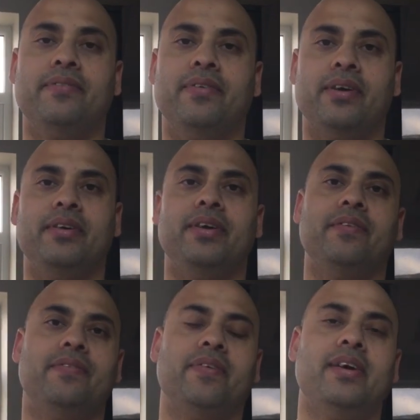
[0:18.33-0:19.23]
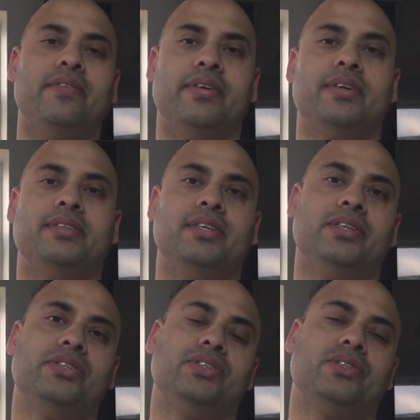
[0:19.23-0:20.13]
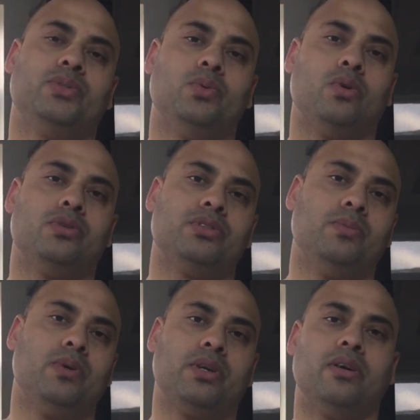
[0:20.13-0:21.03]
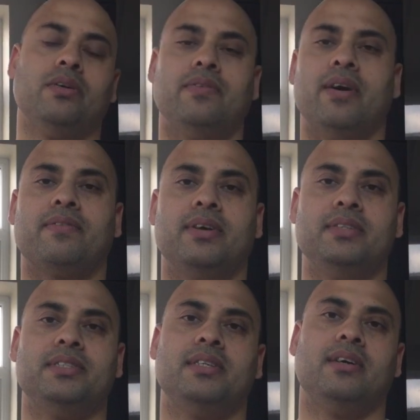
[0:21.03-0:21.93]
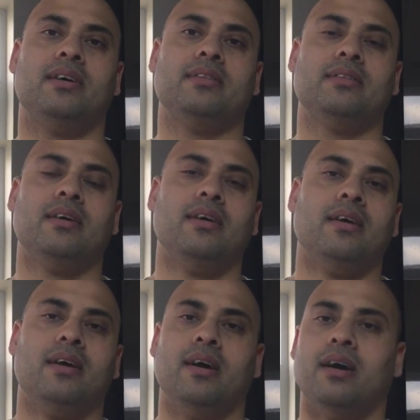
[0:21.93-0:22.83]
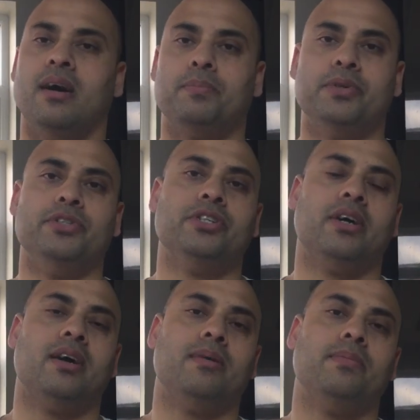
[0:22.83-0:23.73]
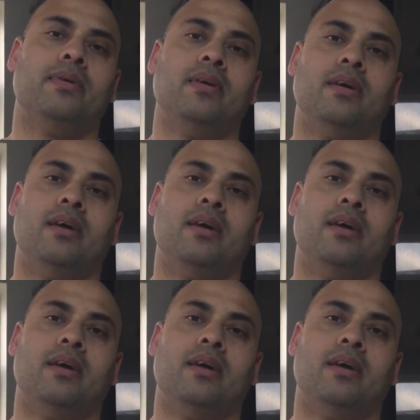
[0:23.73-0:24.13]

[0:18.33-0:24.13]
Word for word: very favorite dish towards the border of Afghanistan, uh, Punjab,